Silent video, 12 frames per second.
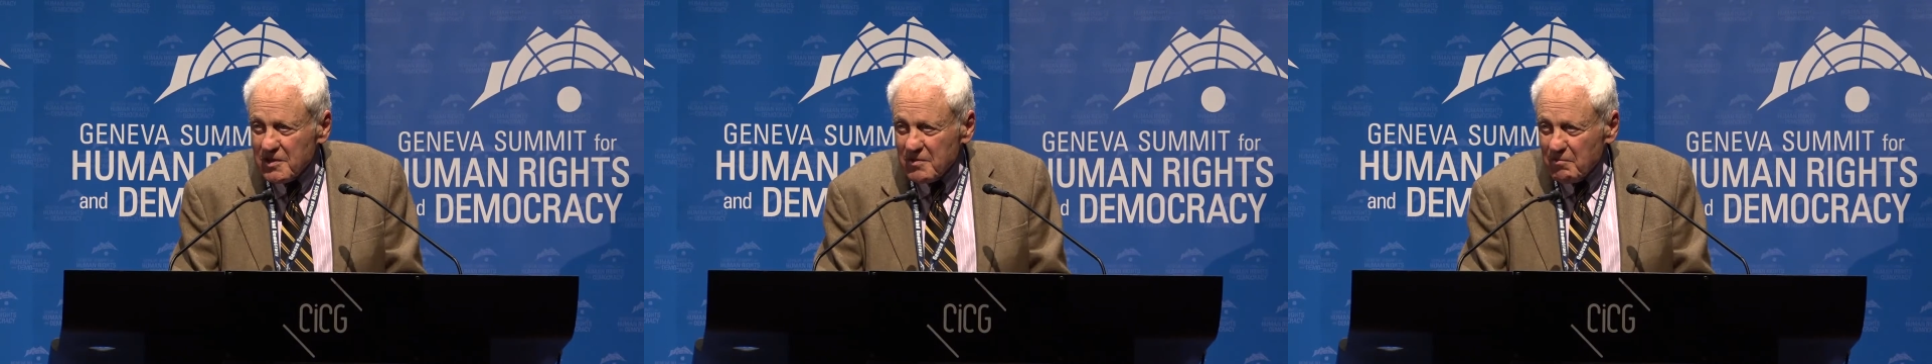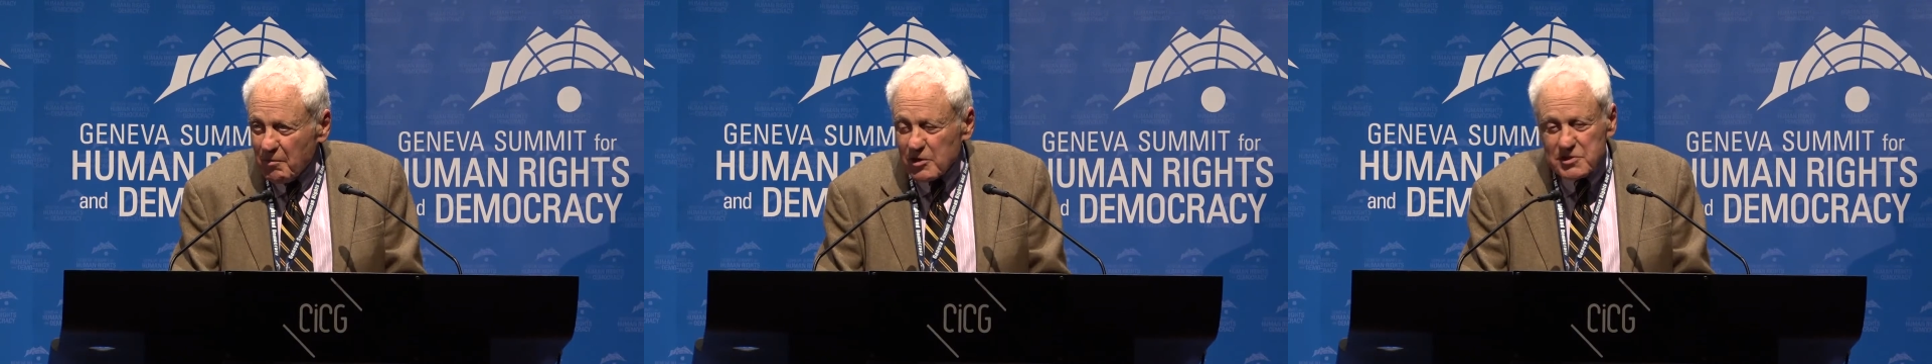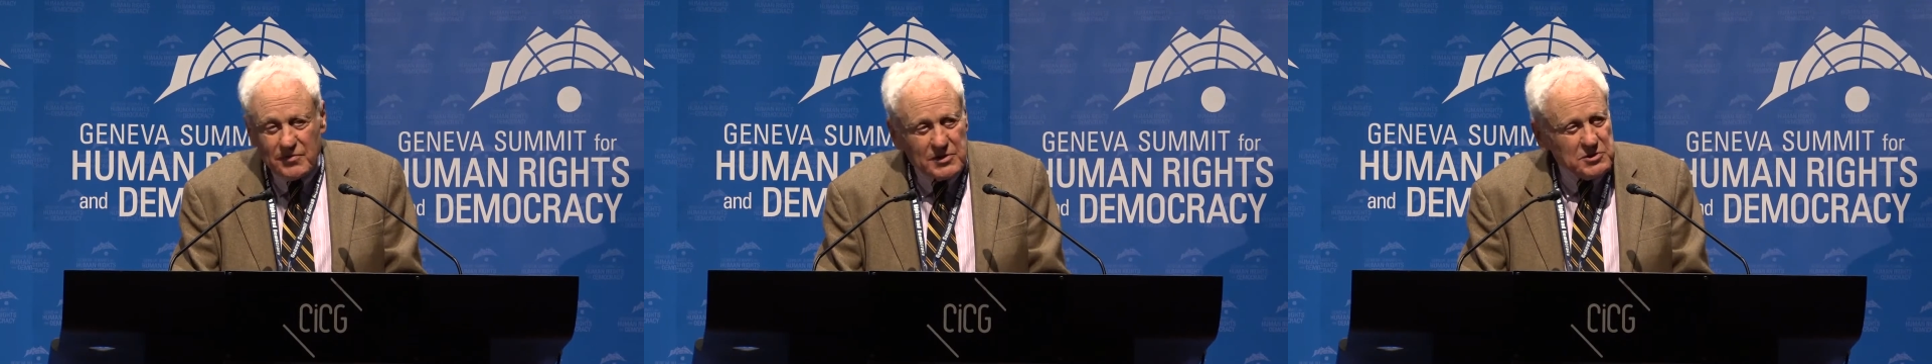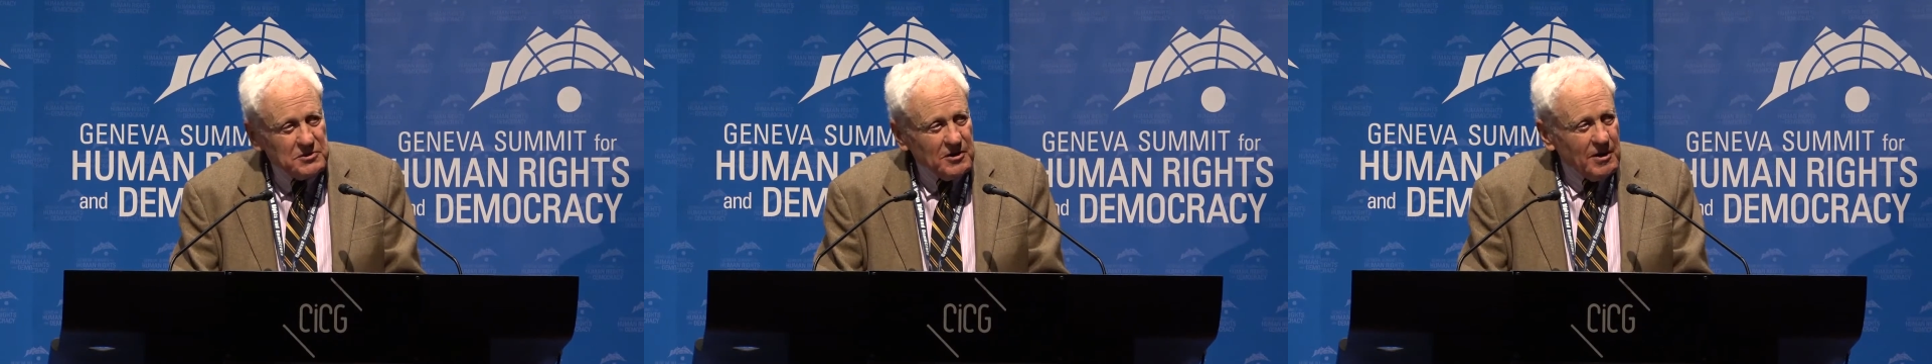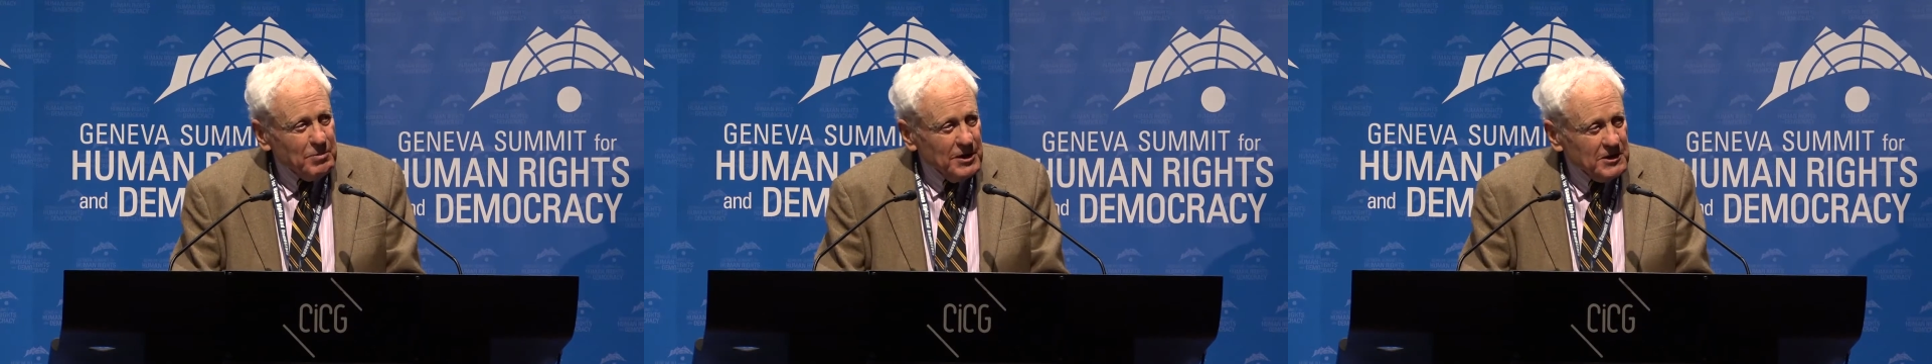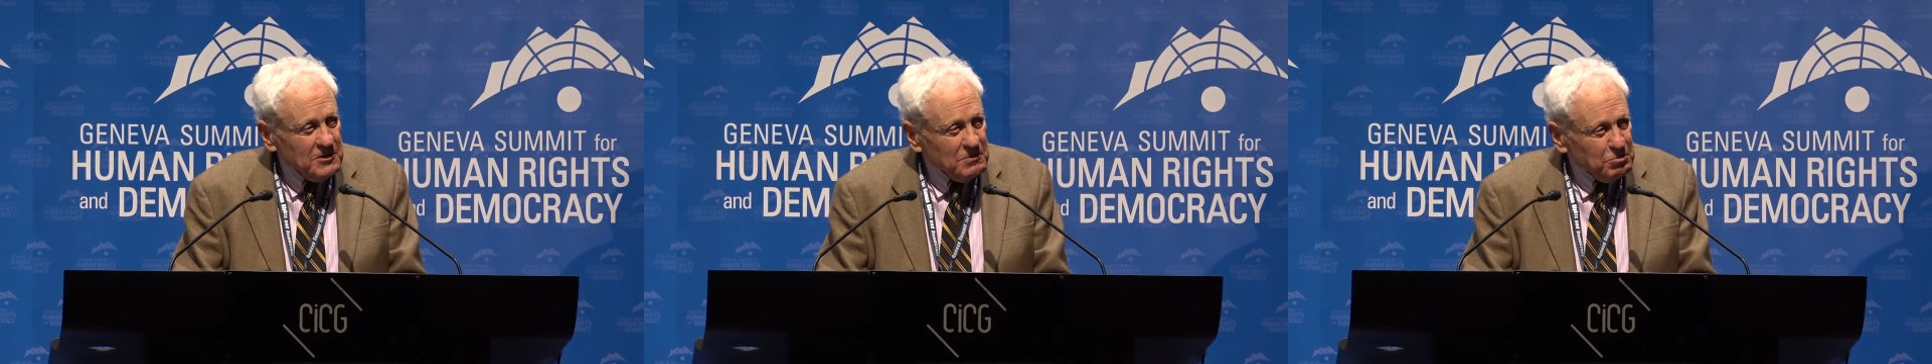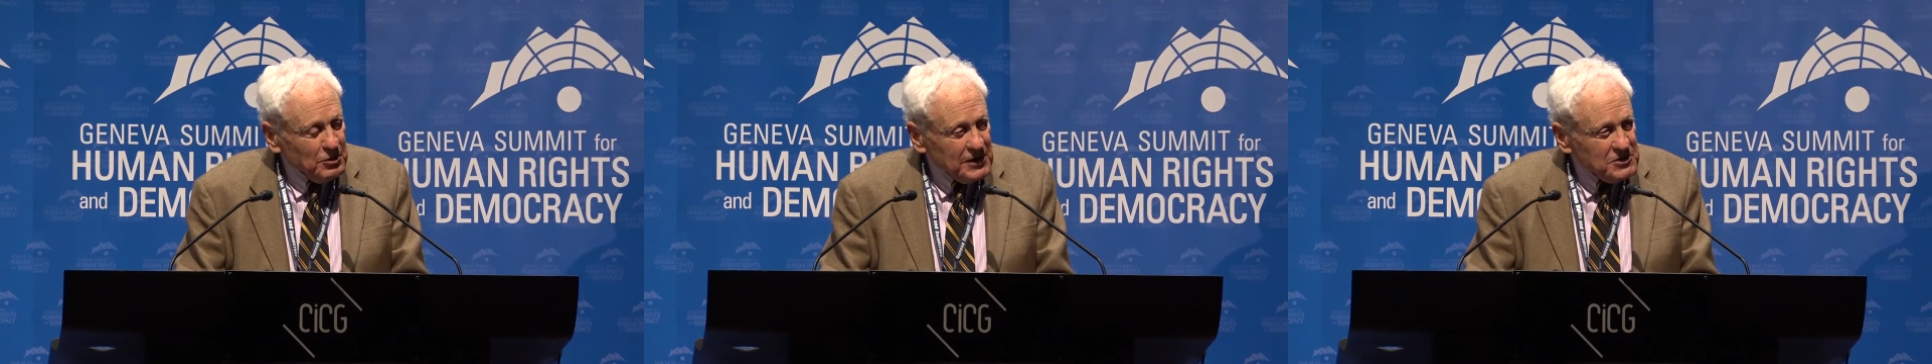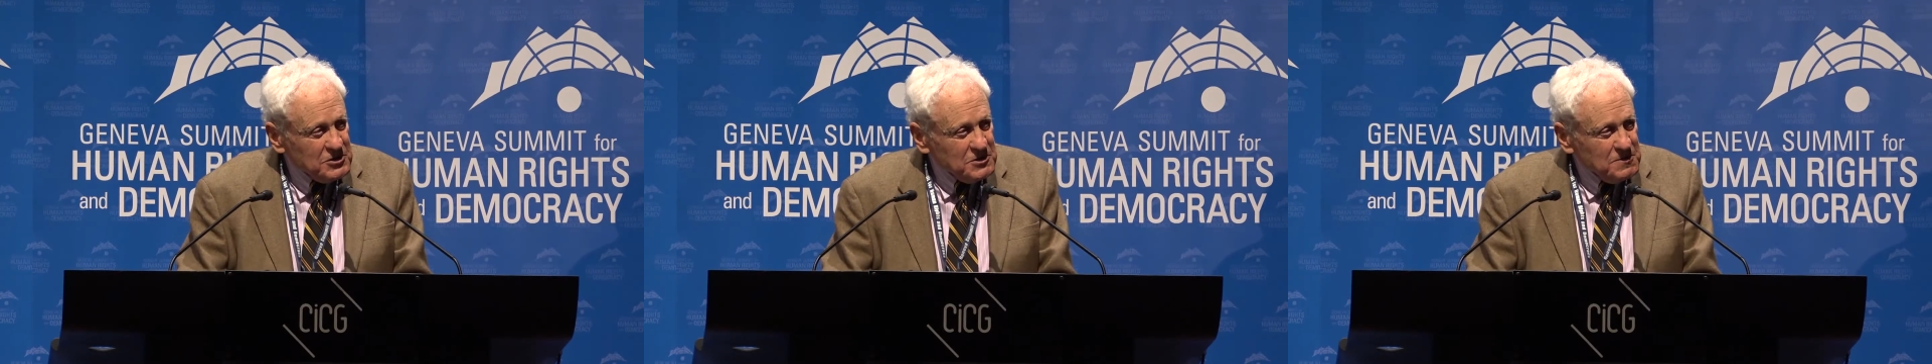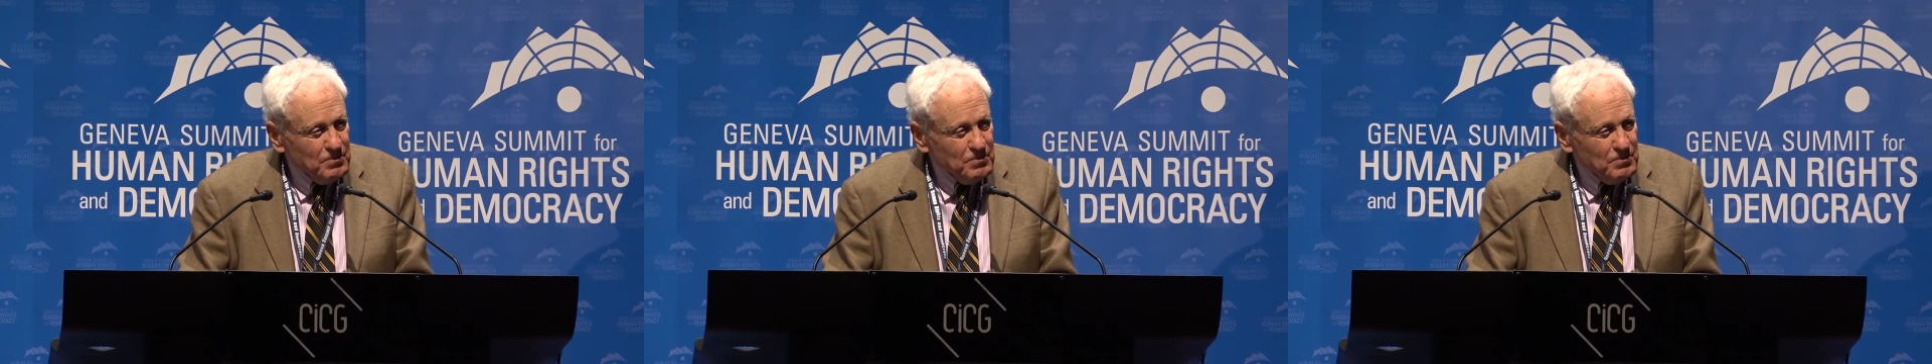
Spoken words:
Most of us are not paying the price,